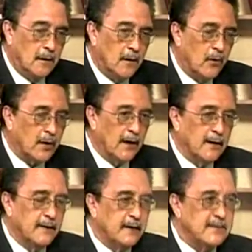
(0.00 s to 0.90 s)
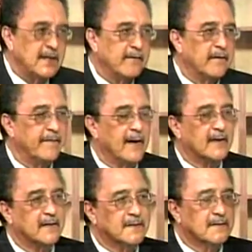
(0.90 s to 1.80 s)
Okay, there are several
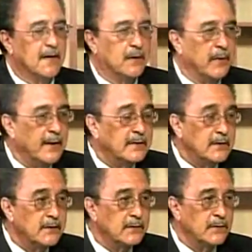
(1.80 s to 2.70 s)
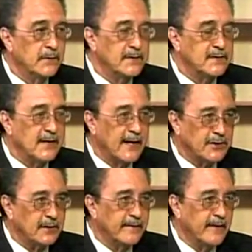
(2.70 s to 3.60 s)
factors that went into the
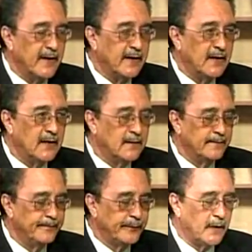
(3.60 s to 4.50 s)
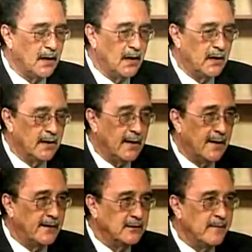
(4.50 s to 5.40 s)
selection of that date, and I'll
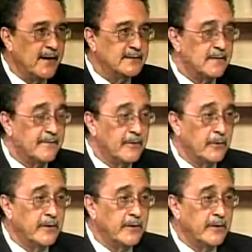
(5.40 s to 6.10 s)
itemize for you.